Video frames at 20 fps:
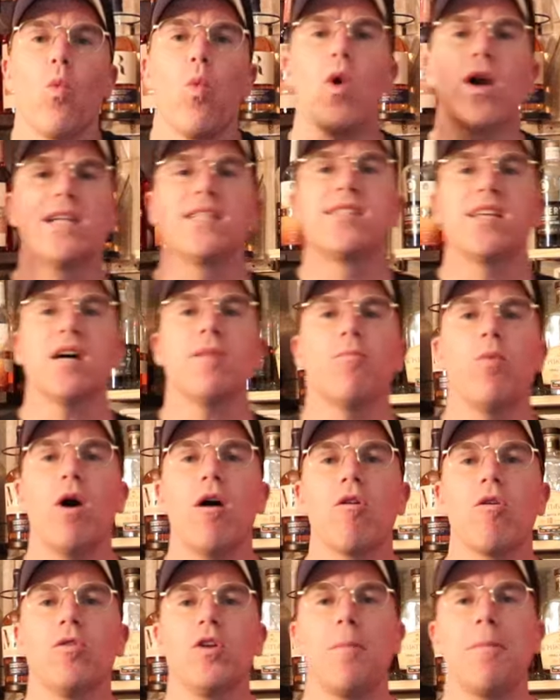What is up?
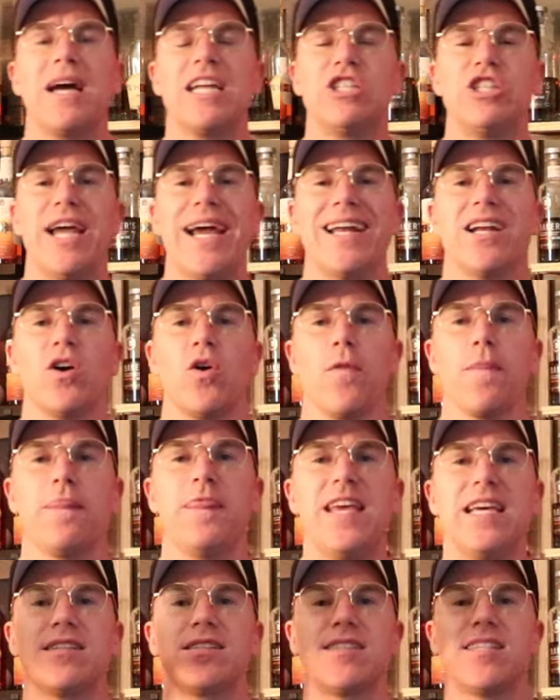Welcome to my channel.
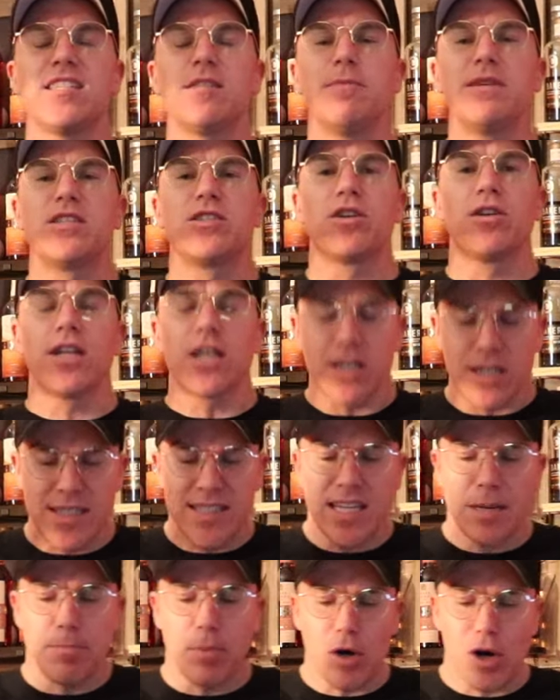This is Mr. Liquor
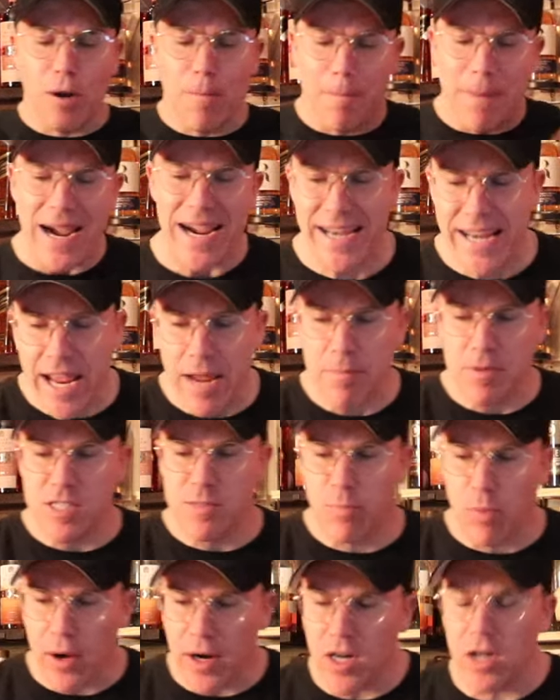Sipper. My name
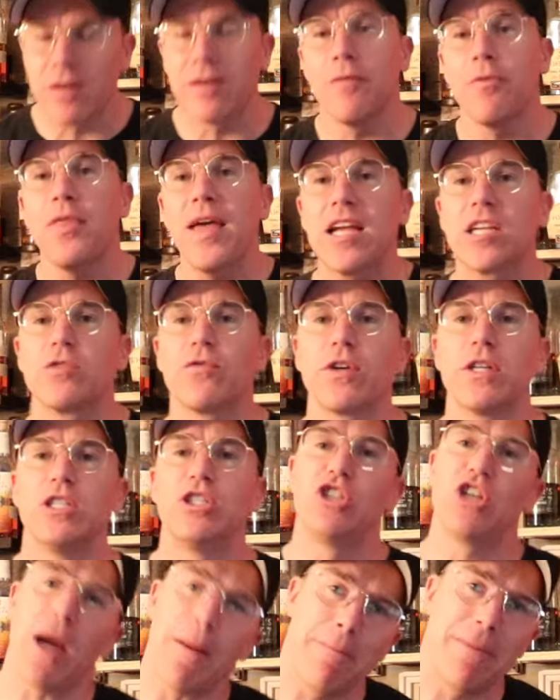is Brenner. Thanks for
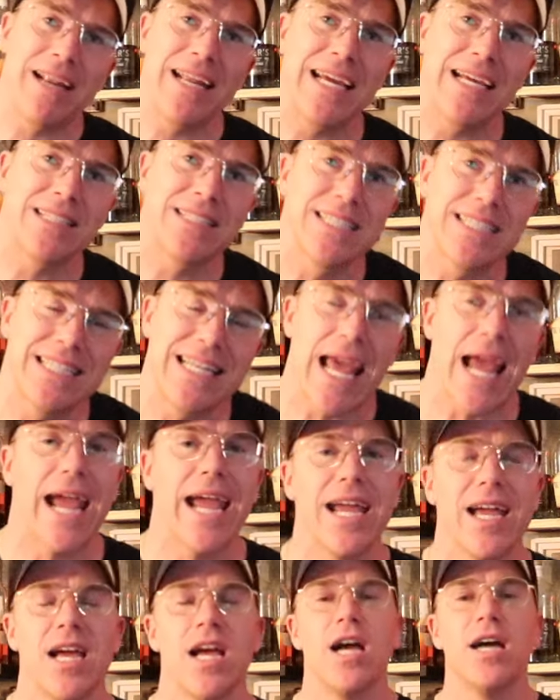jumping in
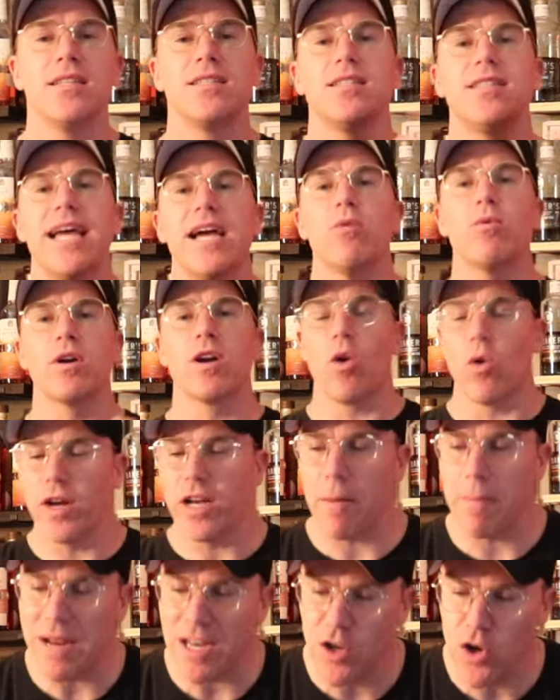today. Today we're
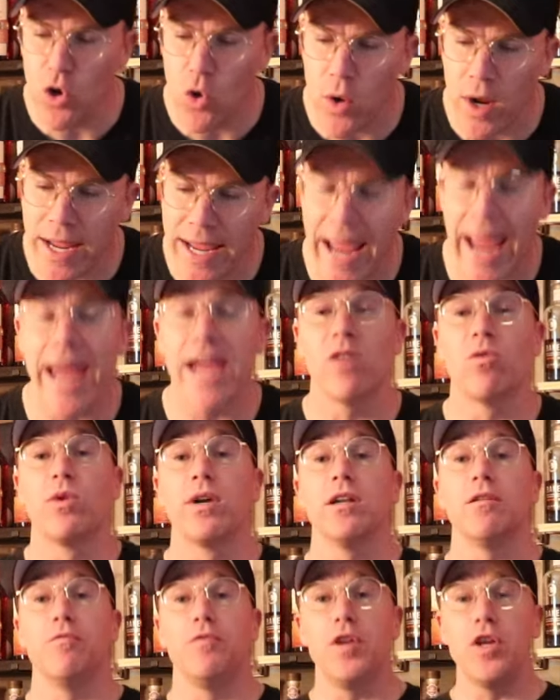going to be doing a
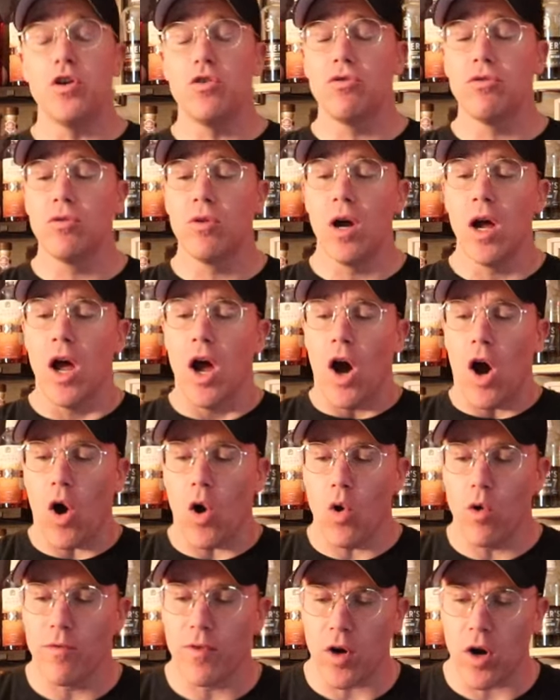review
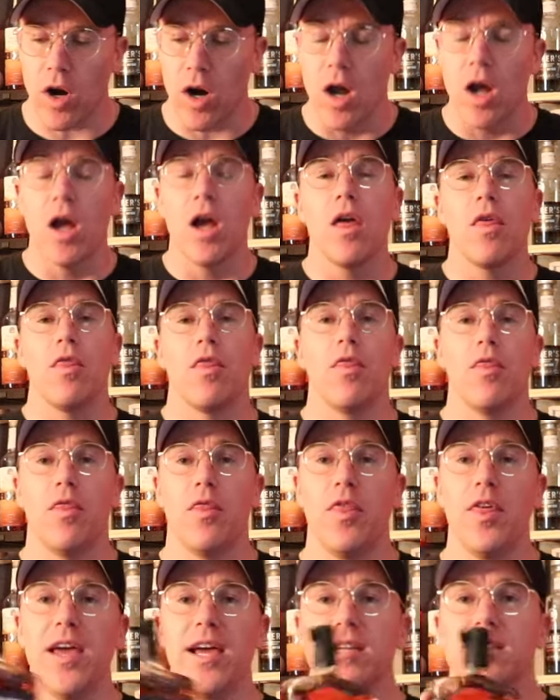over
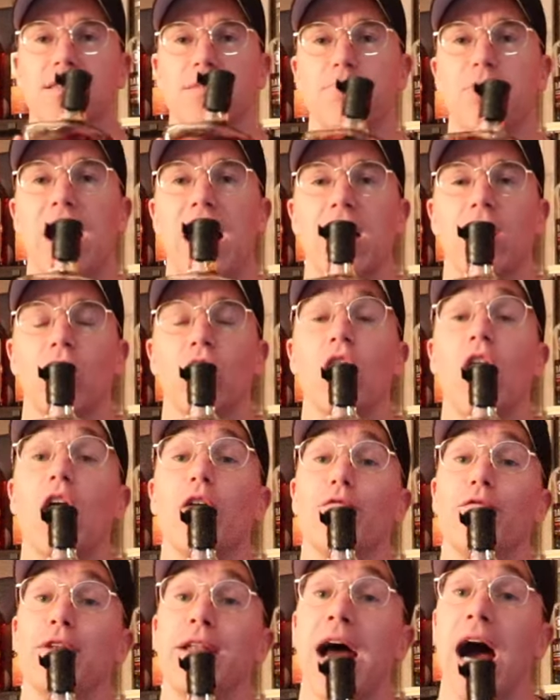this bottle
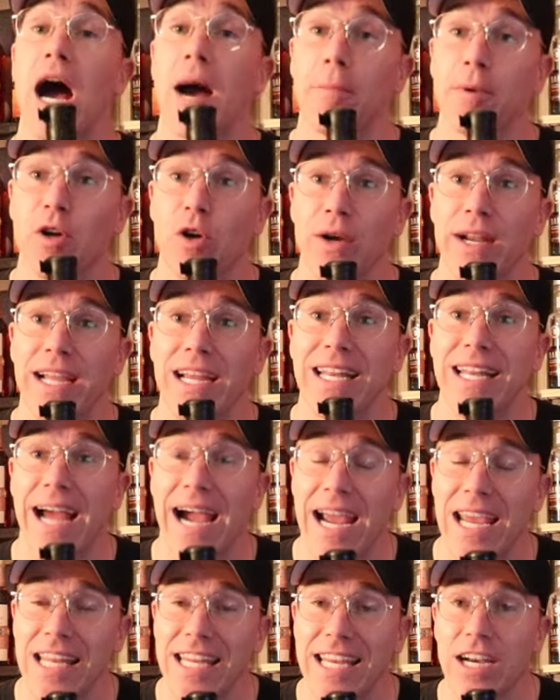of Knob Creek
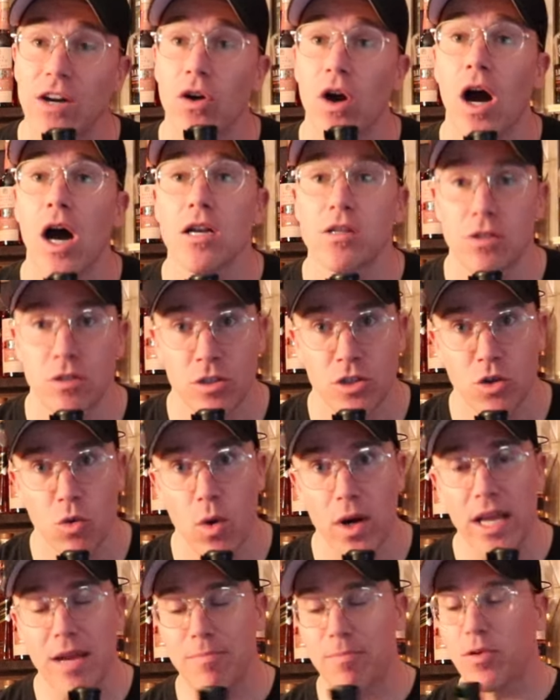9-Year
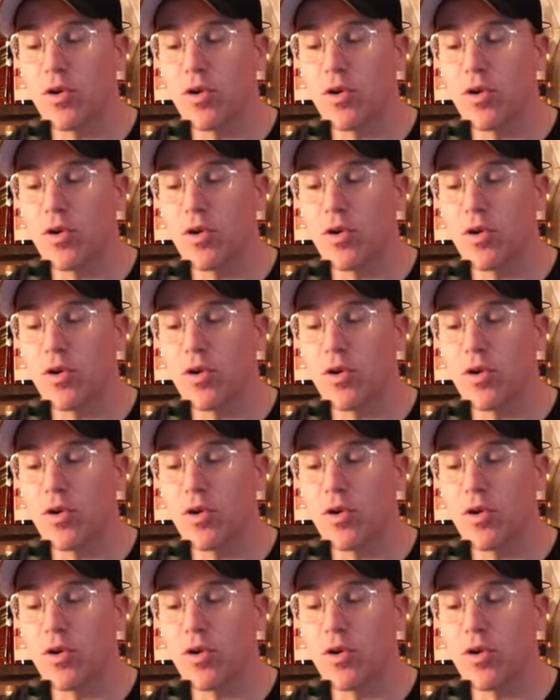120